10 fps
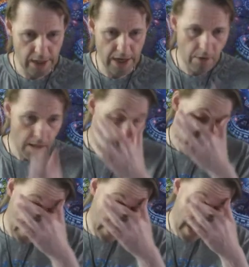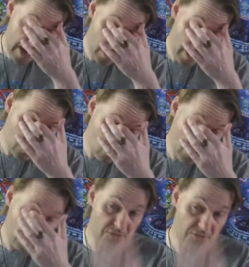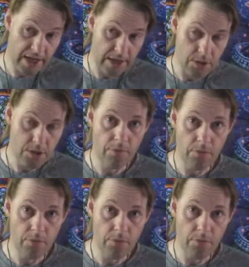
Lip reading: Now, again, as with standard,